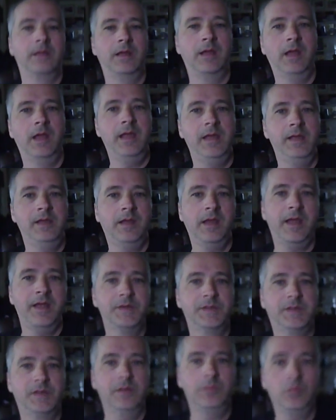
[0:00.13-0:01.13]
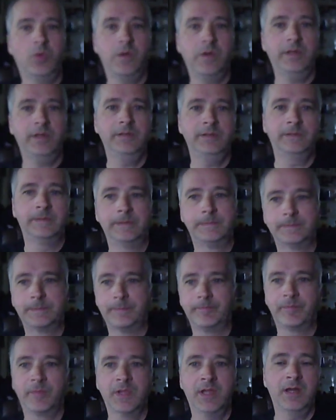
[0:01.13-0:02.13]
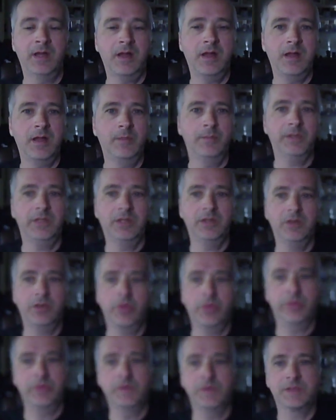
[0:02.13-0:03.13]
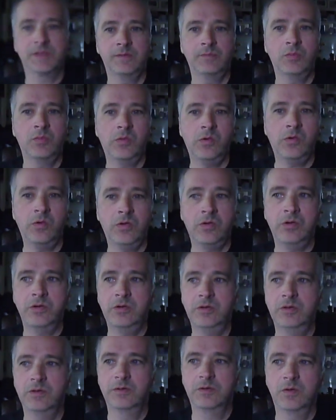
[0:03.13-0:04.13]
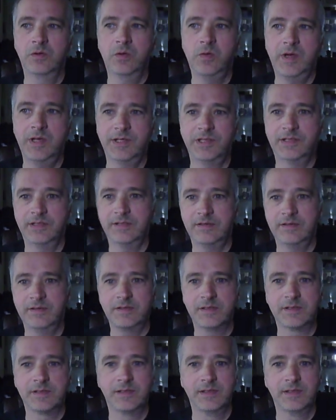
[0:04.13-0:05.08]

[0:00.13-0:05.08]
Hey you guys, good morning. Uh, I'm going to go through some more questions.